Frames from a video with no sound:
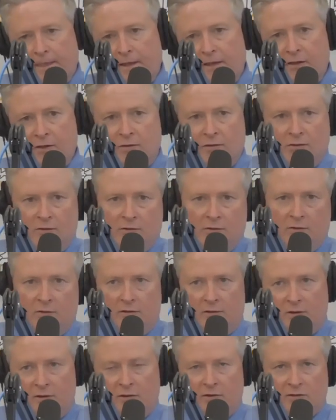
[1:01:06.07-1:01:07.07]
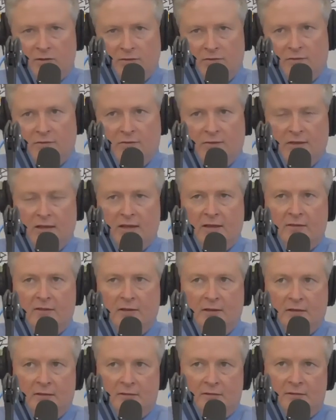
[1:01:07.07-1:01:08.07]
And you also have to think,
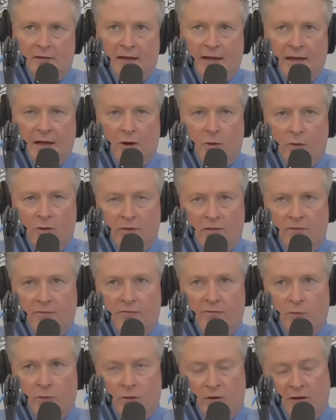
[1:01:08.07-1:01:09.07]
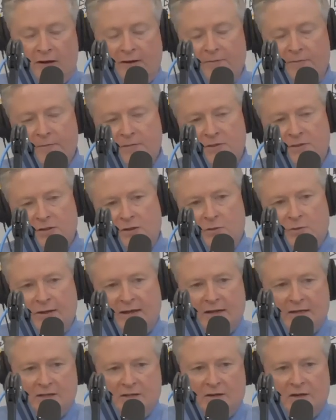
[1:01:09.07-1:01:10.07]
then, how are the foreign governments going to
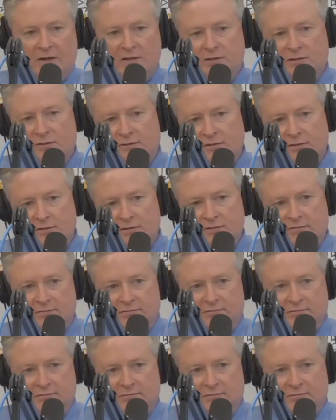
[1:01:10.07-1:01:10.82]
react to our students?